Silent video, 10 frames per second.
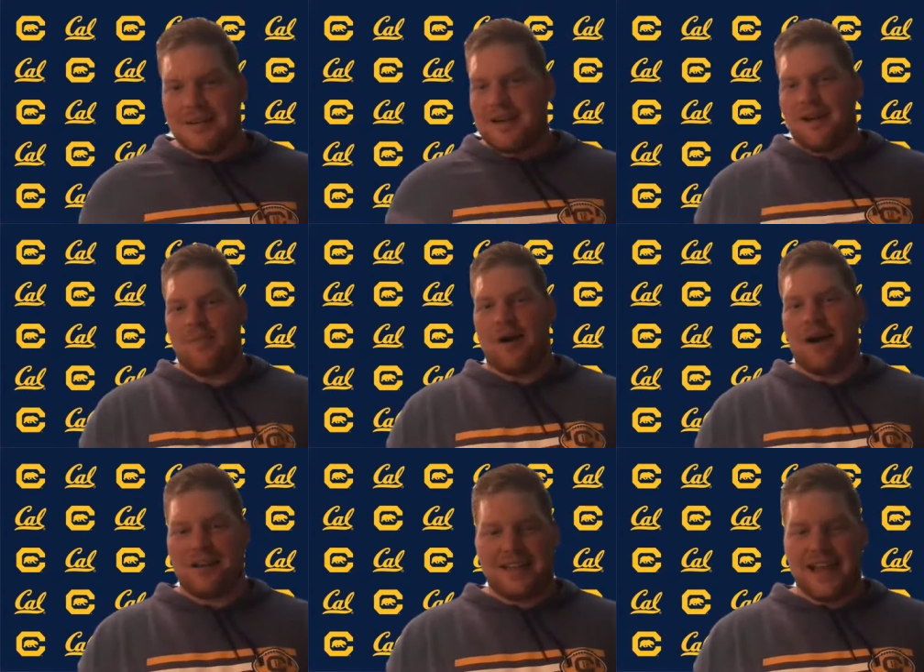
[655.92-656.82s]
come
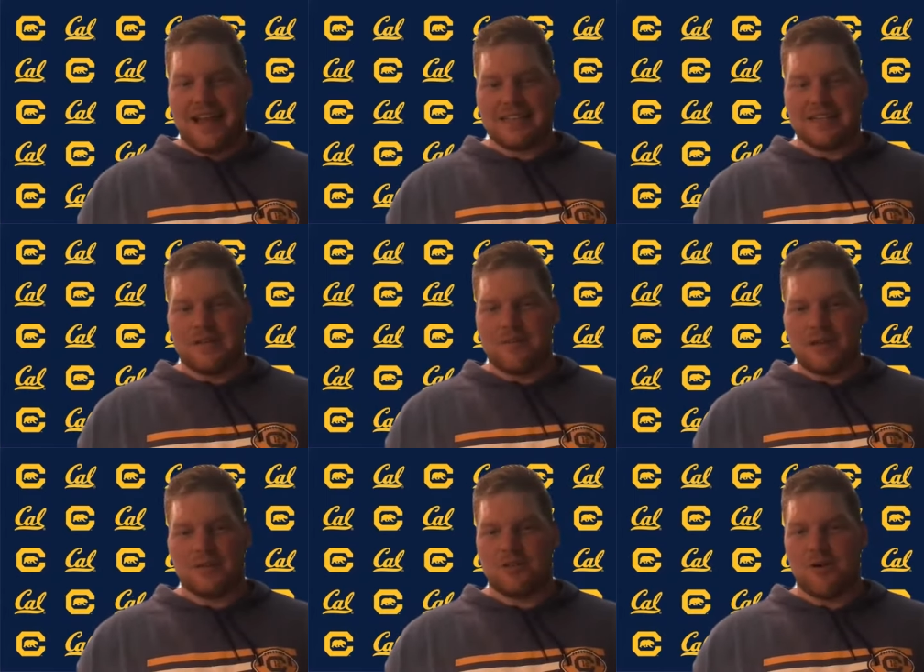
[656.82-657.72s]
on, that guy's going to be
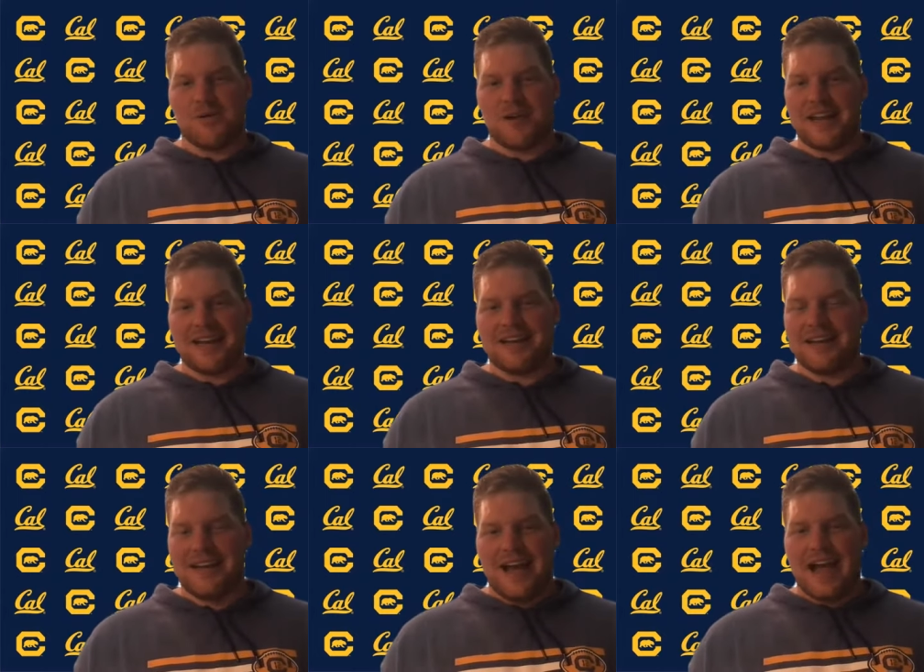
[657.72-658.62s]
so great. And
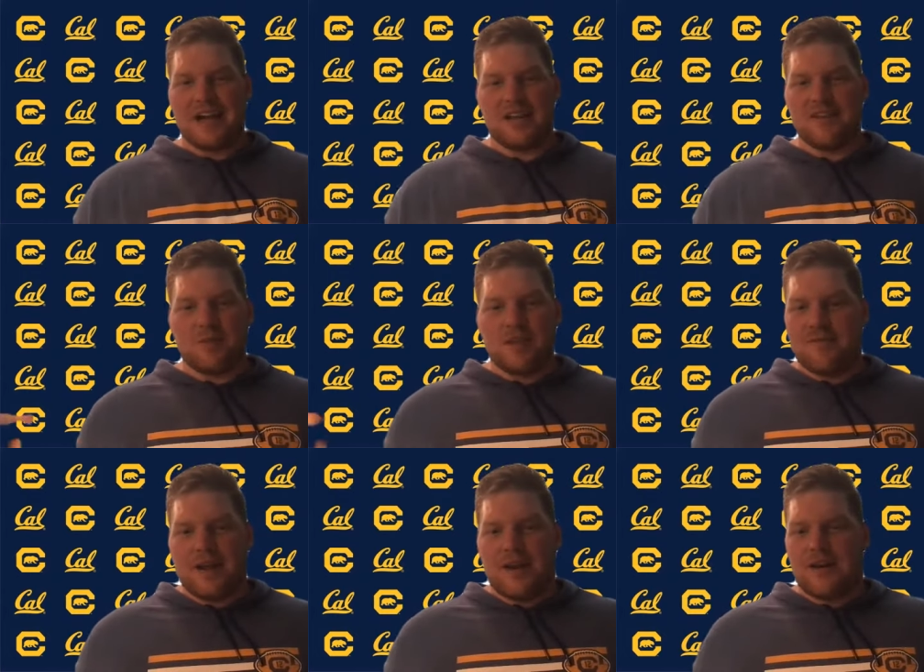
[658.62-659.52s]
I couldn't even believe it
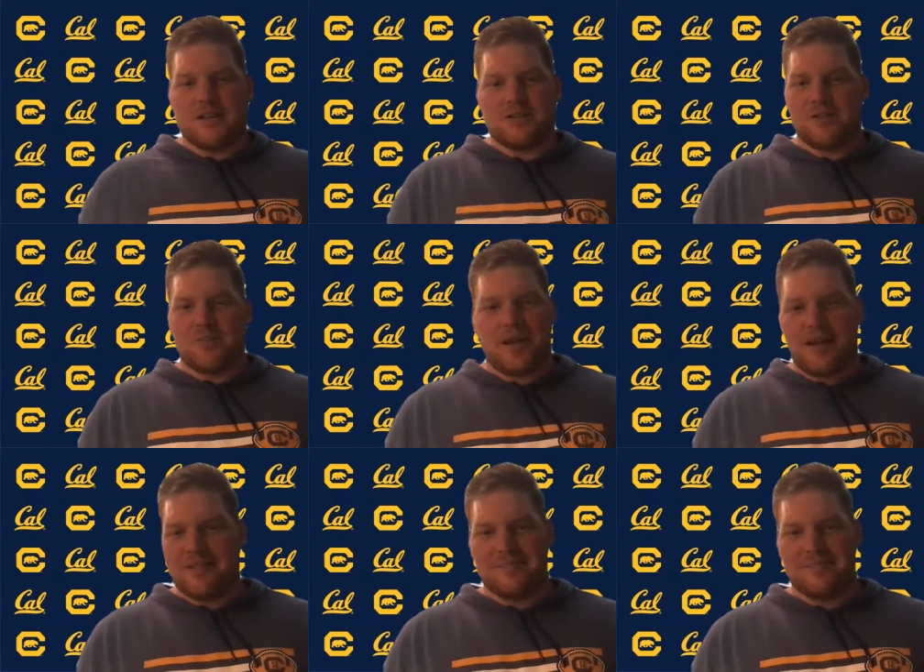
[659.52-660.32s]
when I heard he's only played